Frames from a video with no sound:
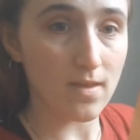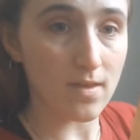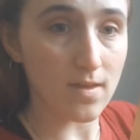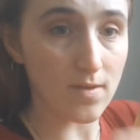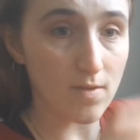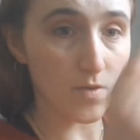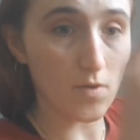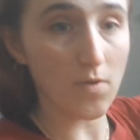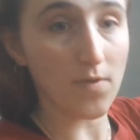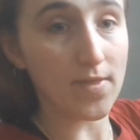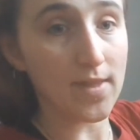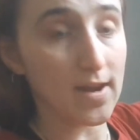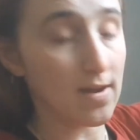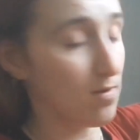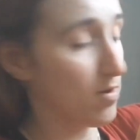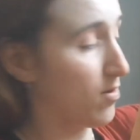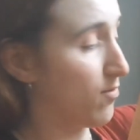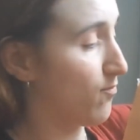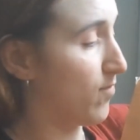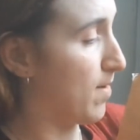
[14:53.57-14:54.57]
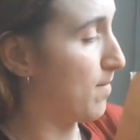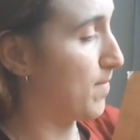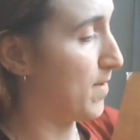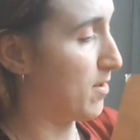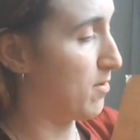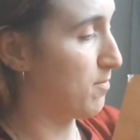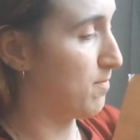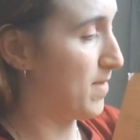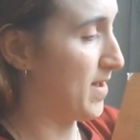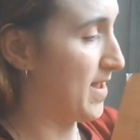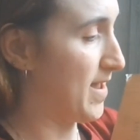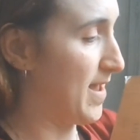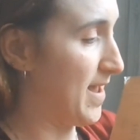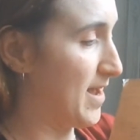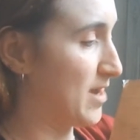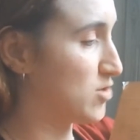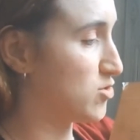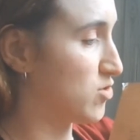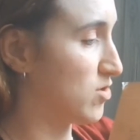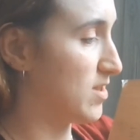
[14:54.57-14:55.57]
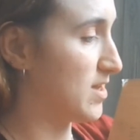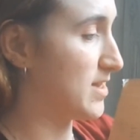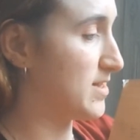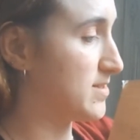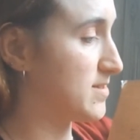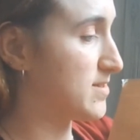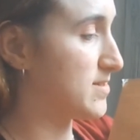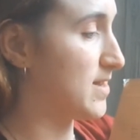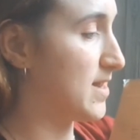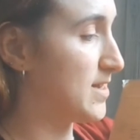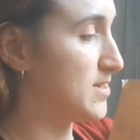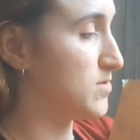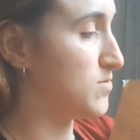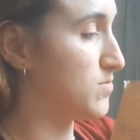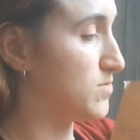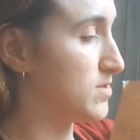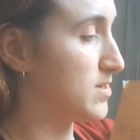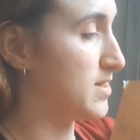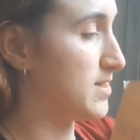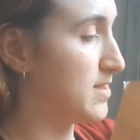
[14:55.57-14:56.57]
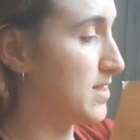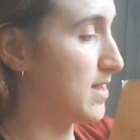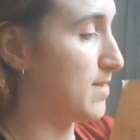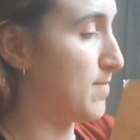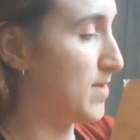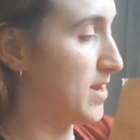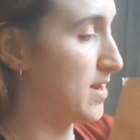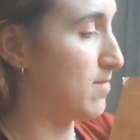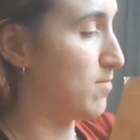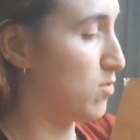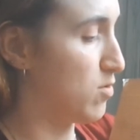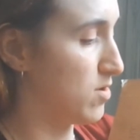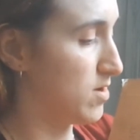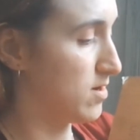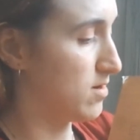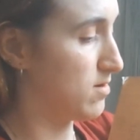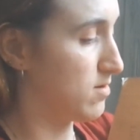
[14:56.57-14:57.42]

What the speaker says: You go, and then I'm going to rub out my extra lines because I don't need them anymore.